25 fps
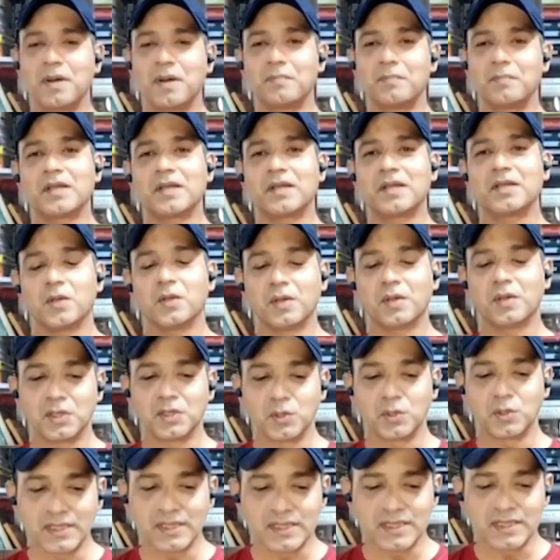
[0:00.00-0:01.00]
But you
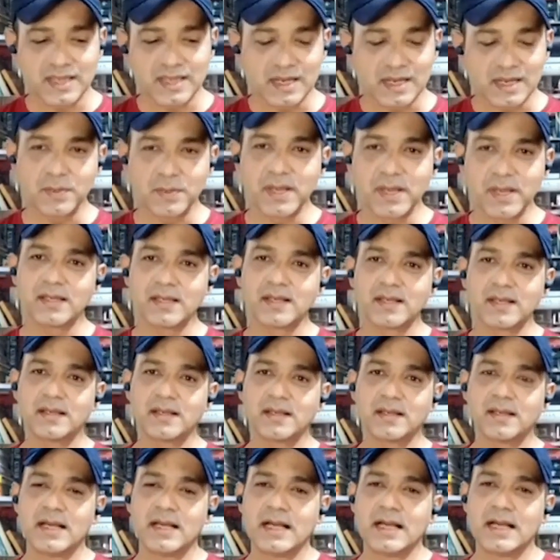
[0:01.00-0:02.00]
know, you are the
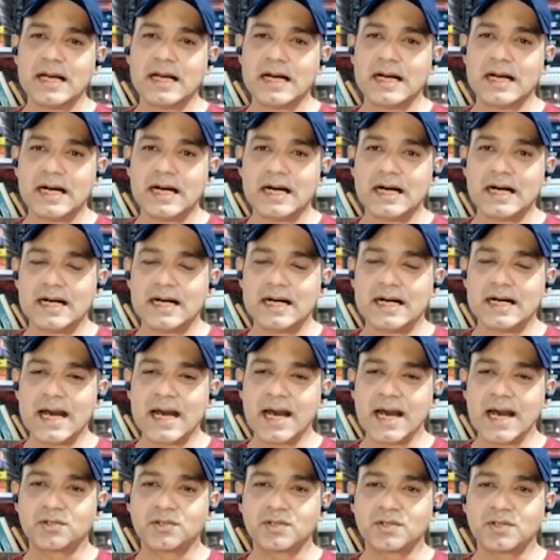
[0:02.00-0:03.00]
celebrated
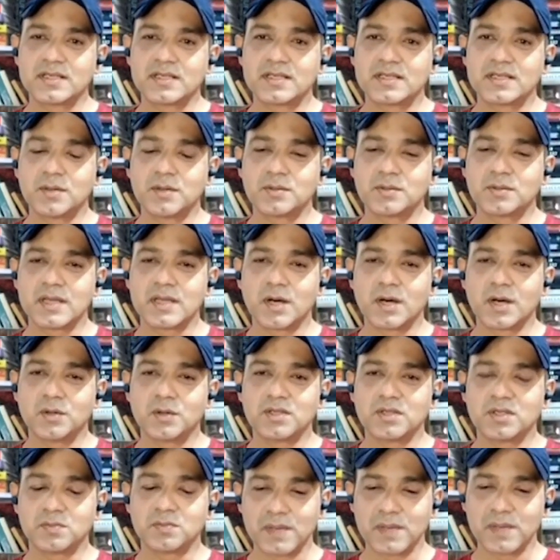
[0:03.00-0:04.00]
actress down
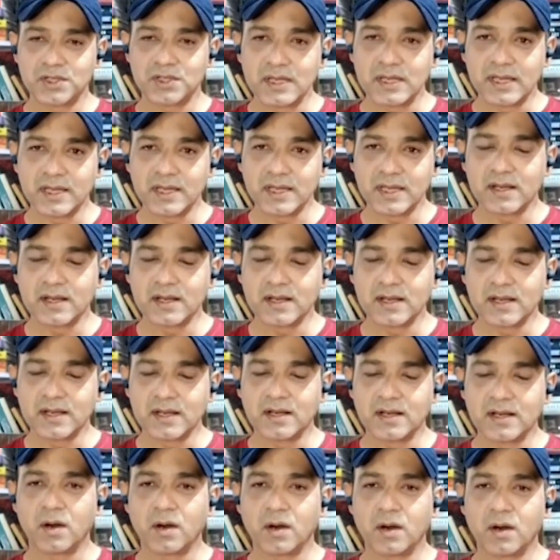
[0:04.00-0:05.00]
south, especially,
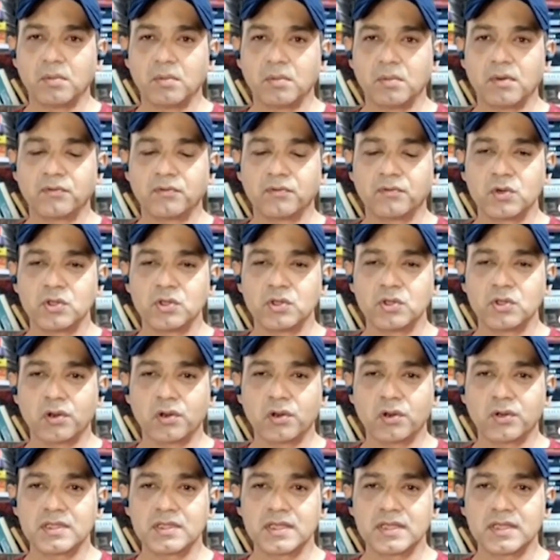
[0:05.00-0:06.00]
of course, all
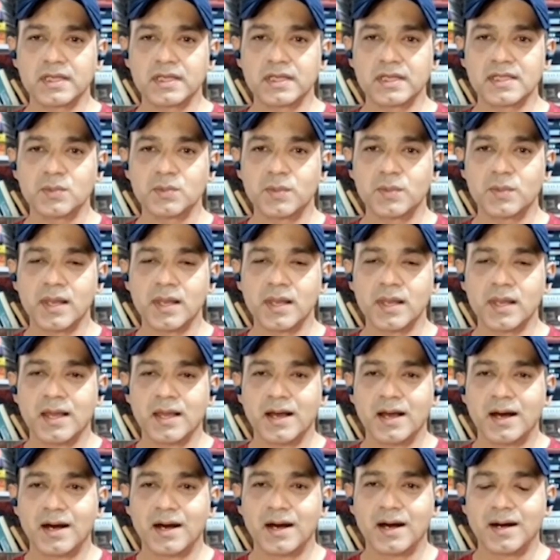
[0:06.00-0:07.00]
across India as well.
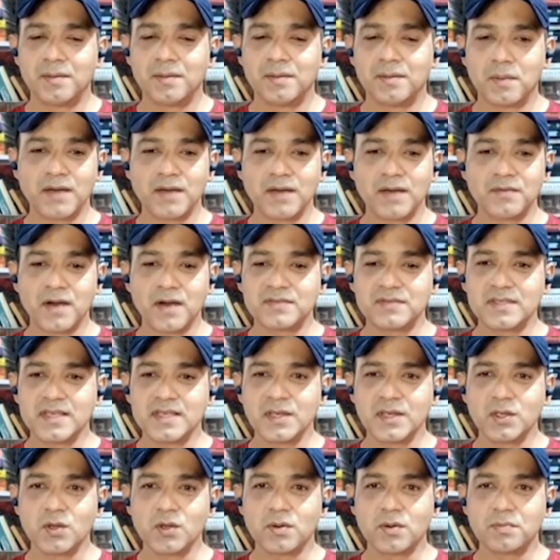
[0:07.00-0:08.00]
I've
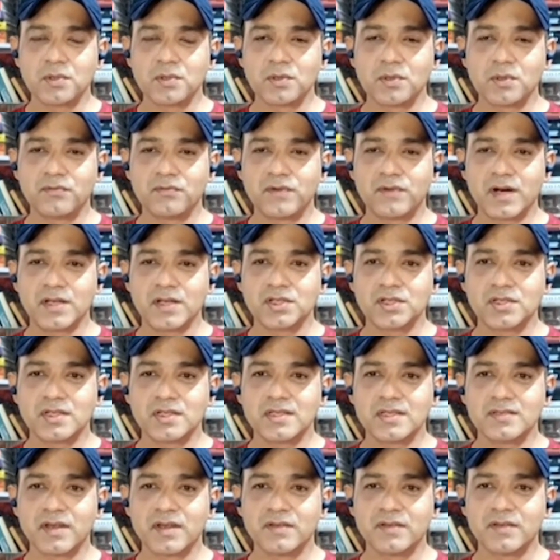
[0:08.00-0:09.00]
seen your
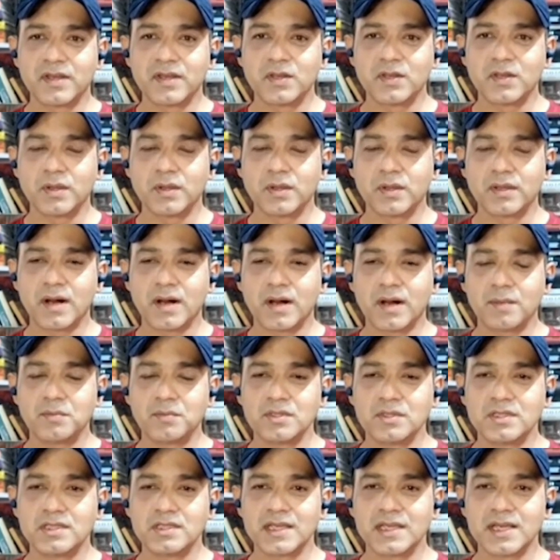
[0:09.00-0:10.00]
functions where when you come
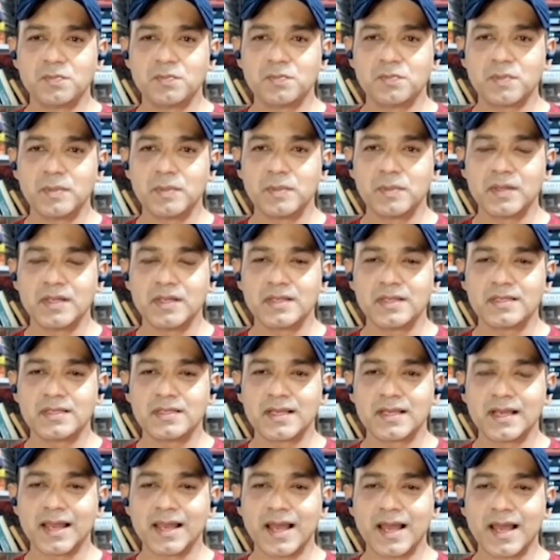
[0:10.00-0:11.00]
on stage, people
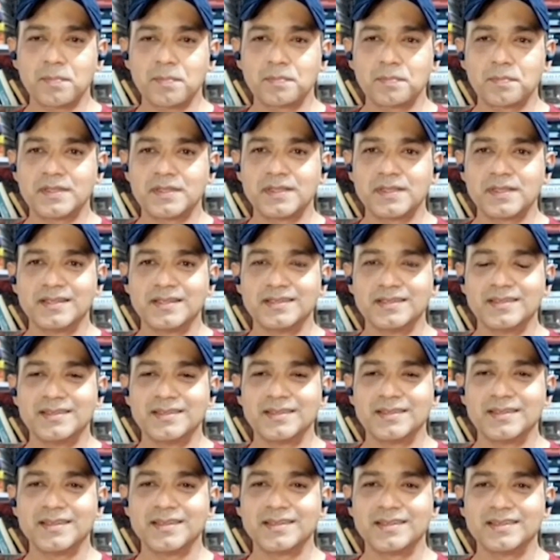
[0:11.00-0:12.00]
just clap till
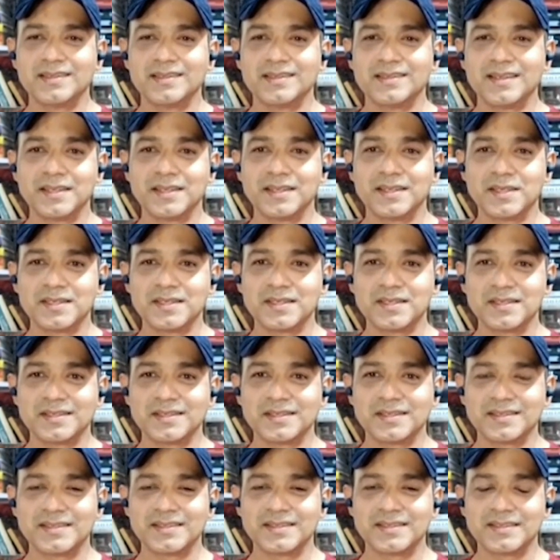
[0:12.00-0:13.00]

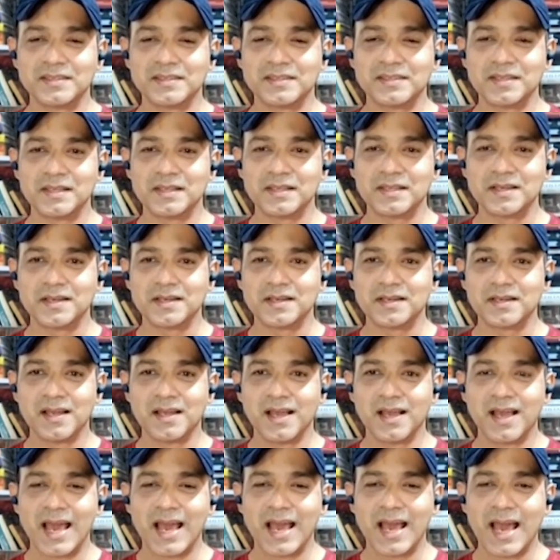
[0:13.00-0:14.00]
their
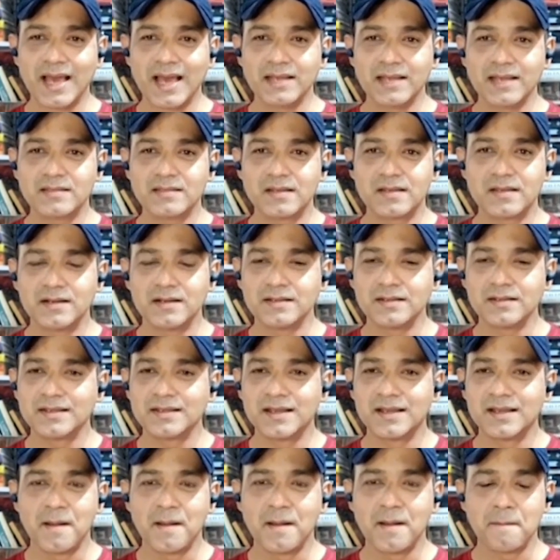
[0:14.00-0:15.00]
hands
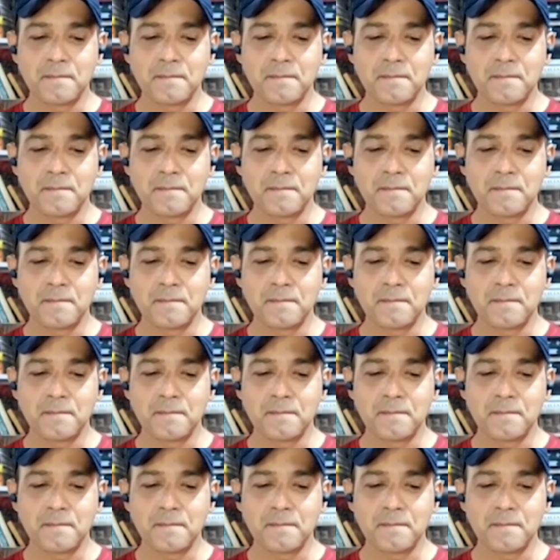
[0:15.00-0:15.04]
hurt.